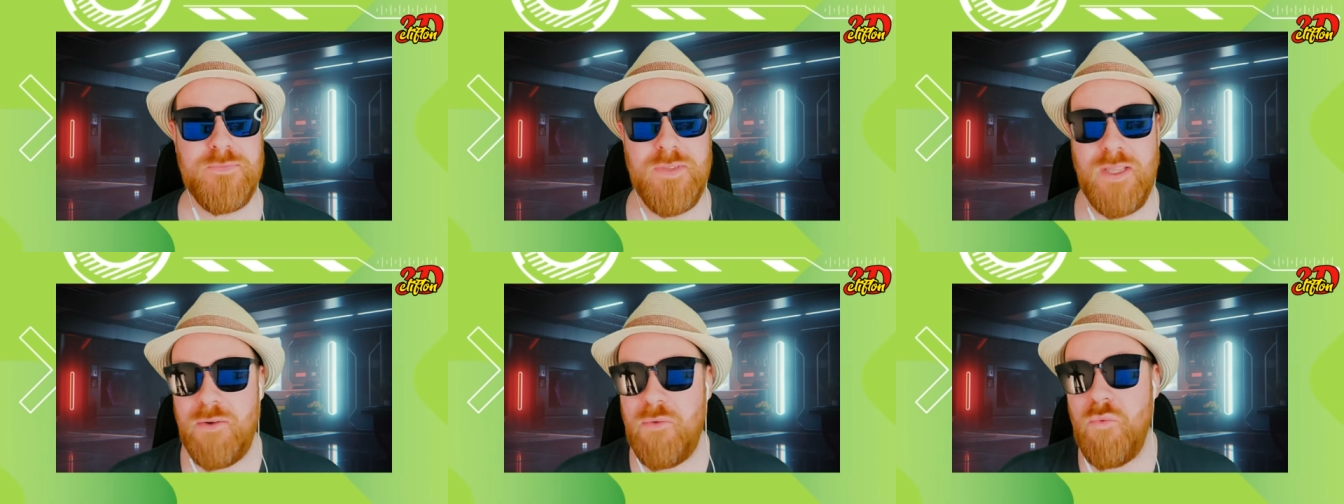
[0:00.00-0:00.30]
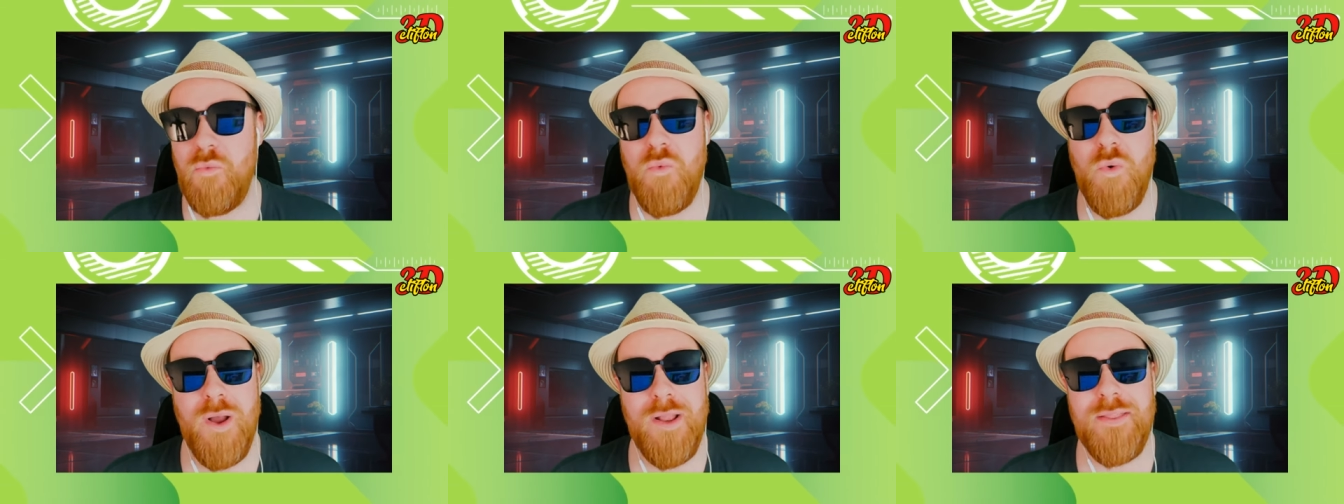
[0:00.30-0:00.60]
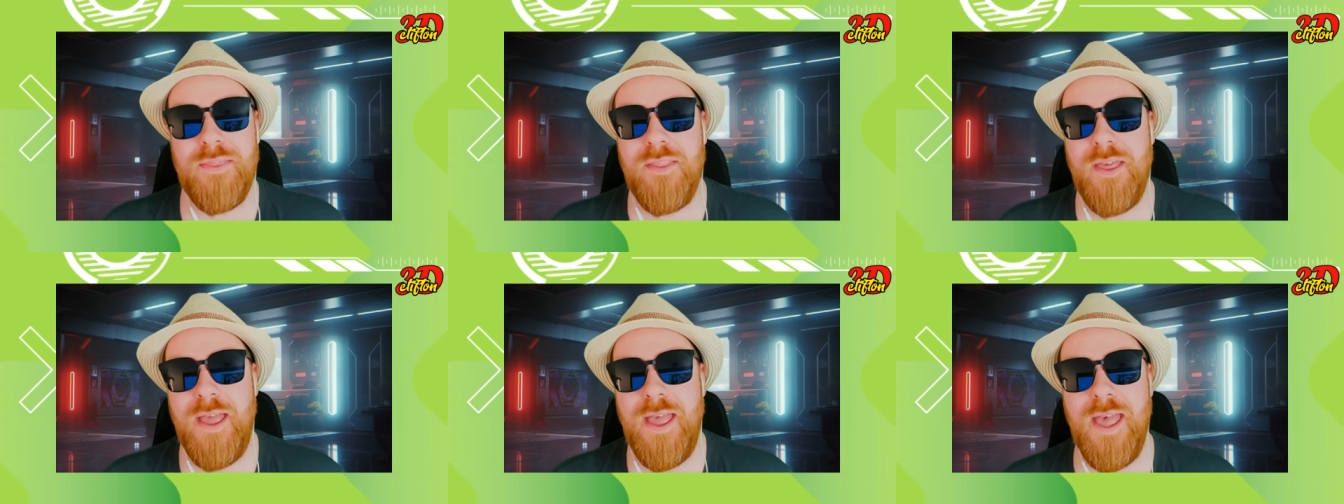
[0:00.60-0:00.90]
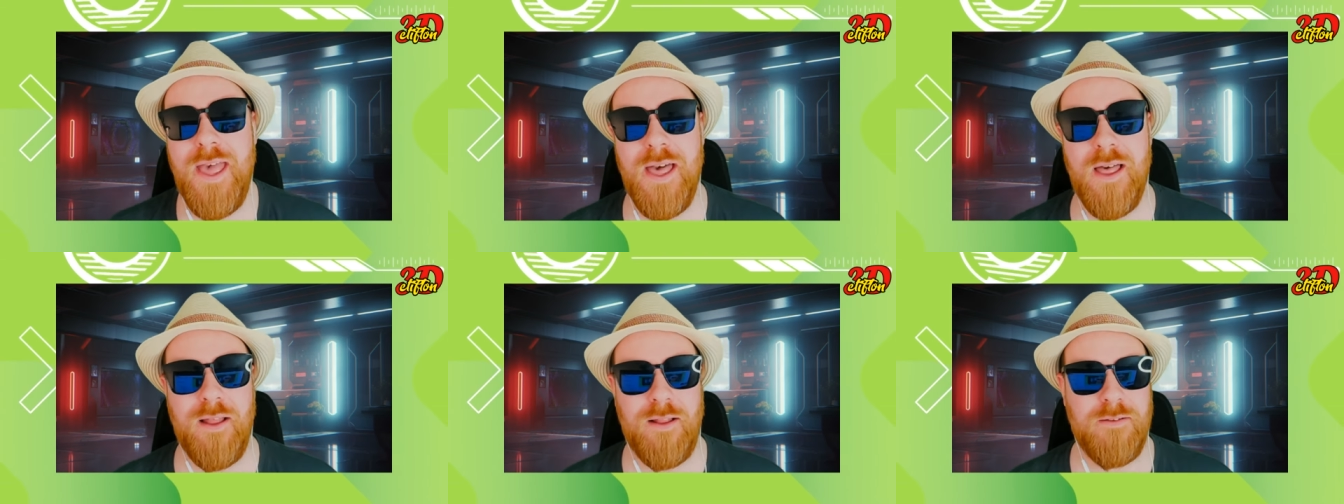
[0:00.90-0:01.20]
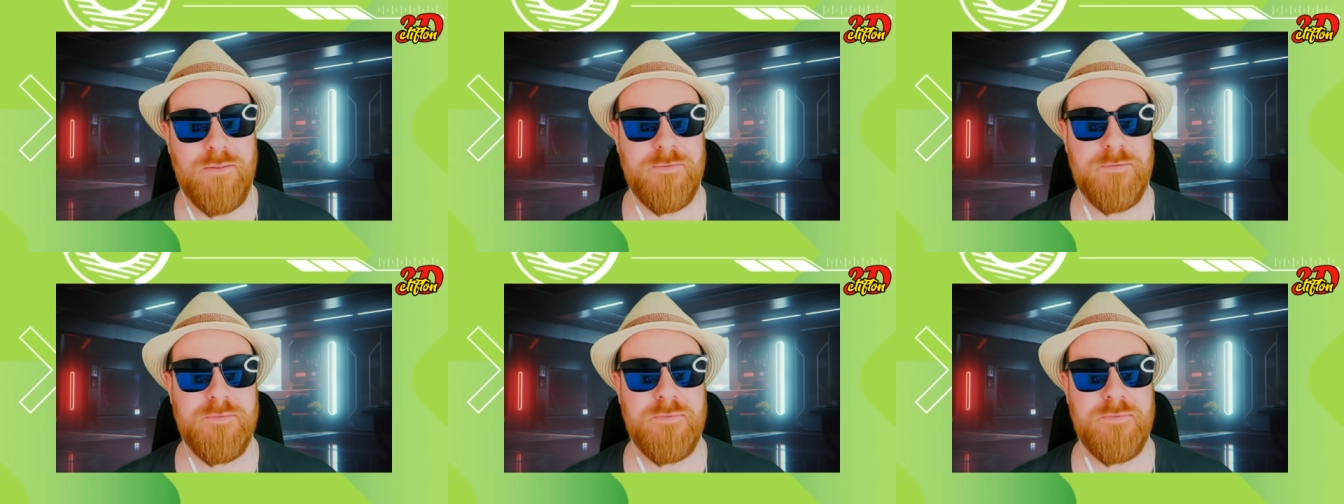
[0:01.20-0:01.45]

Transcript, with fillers: Like, what in the hell?